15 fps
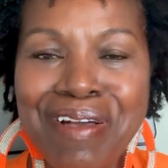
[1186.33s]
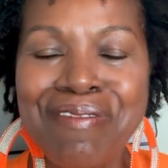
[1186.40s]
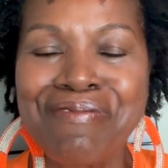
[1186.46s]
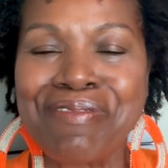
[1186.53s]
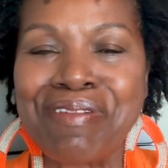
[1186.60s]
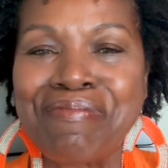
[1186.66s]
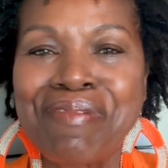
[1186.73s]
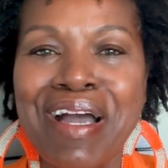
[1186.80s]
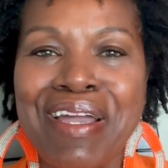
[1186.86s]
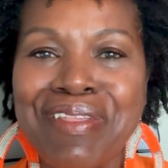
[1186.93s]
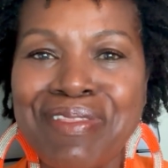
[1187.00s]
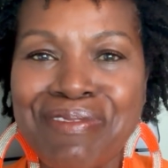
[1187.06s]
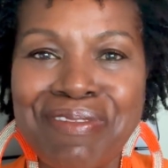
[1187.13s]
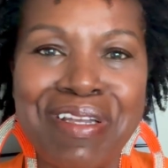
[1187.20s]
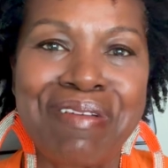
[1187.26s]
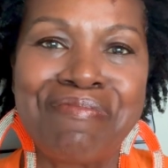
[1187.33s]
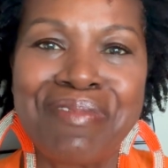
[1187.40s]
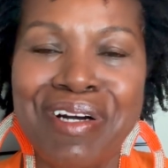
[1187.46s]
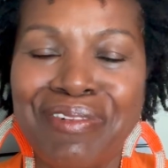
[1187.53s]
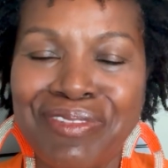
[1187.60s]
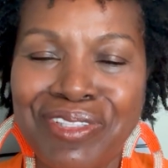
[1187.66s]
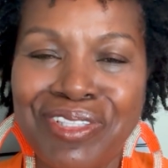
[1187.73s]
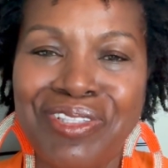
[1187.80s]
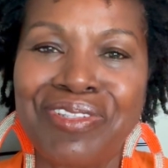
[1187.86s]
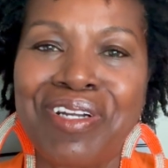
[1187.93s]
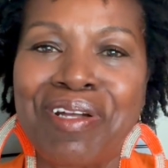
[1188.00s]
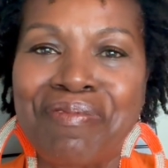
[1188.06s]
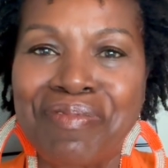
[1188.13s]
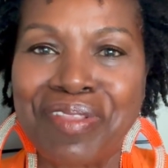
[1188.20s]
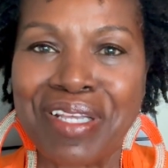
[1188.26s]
from my 3-month trip